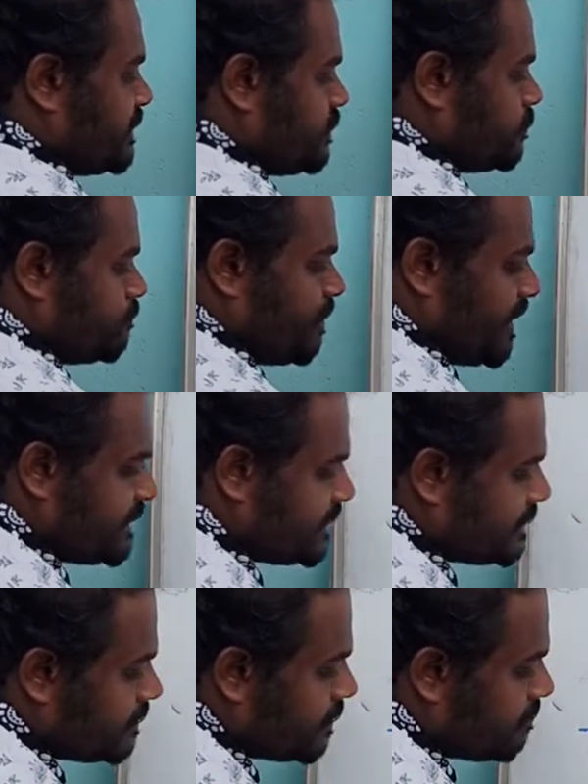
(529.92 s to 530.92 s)
into plus,
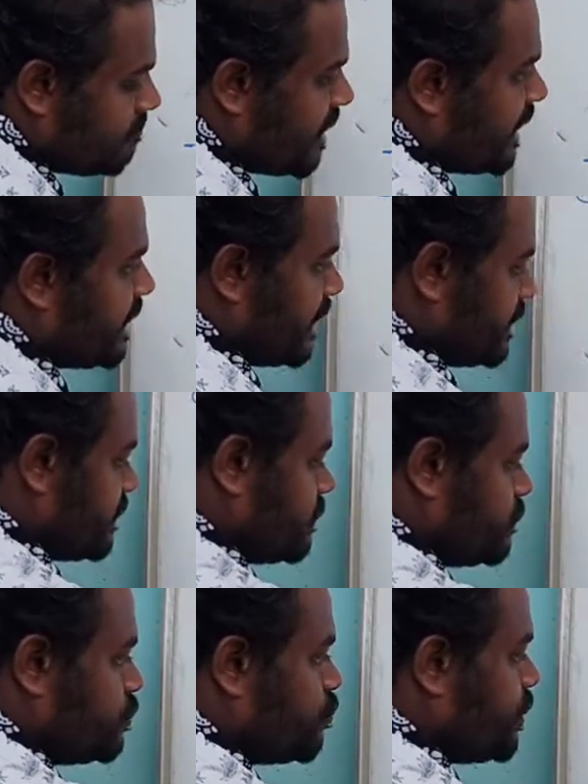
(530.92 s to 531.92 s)
minus
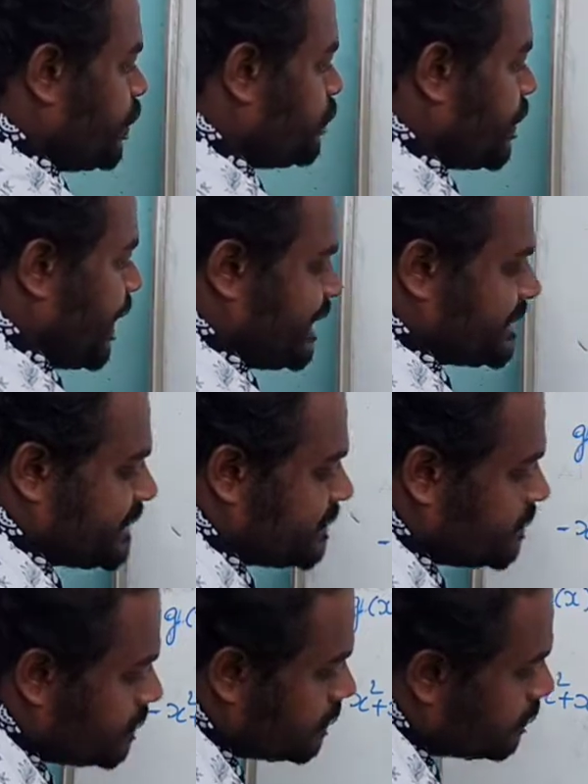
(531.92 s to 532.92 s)
2 into x,
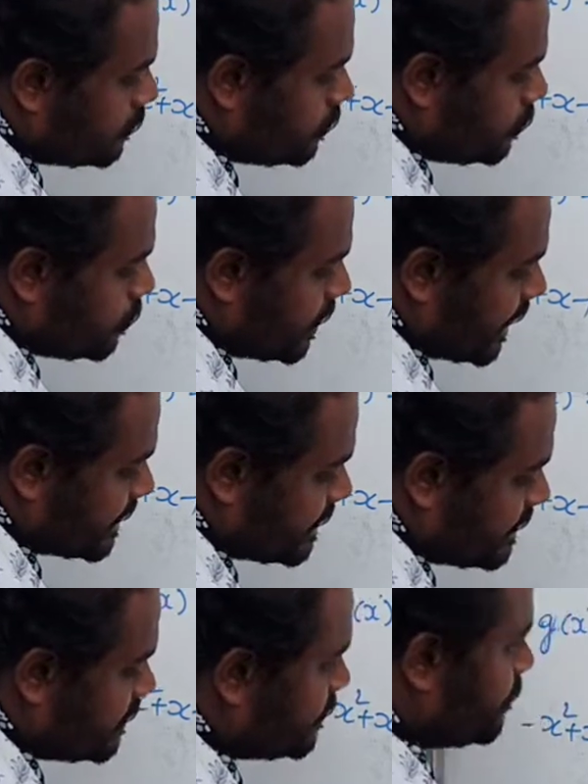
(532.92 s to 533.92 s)
2x.